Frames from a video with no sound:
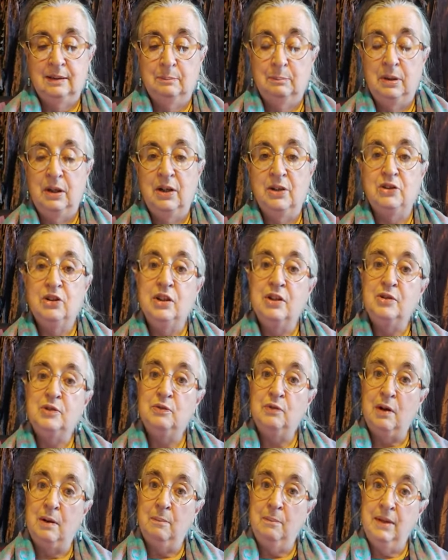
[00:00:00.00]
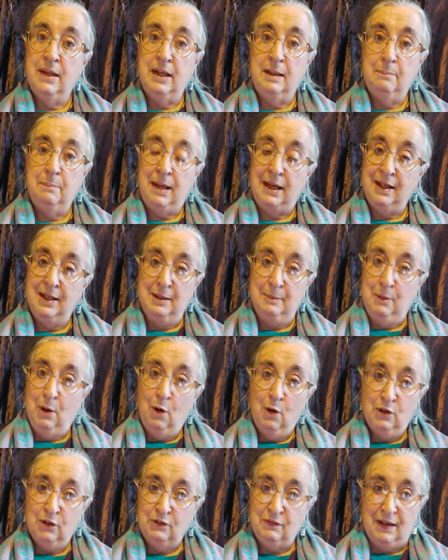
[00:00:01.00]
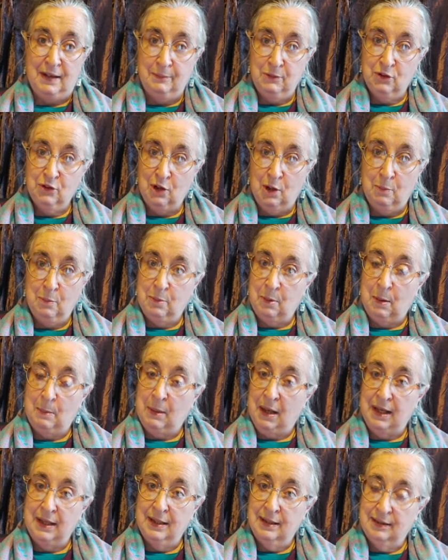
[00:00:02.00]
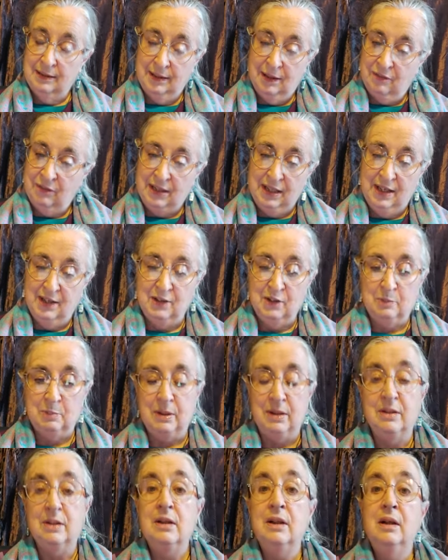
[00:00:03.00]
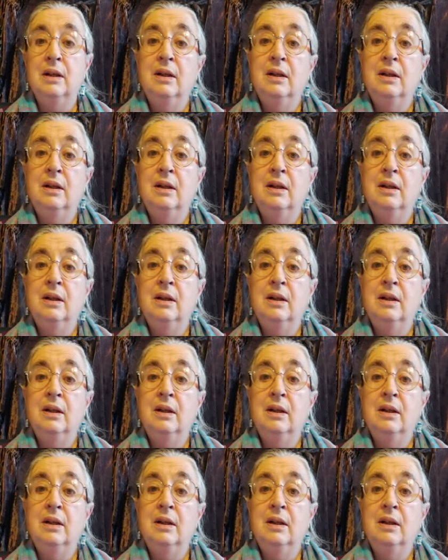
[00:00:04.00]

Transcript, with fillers: purchased from the Beckenham Oxfam shop by my lovely husband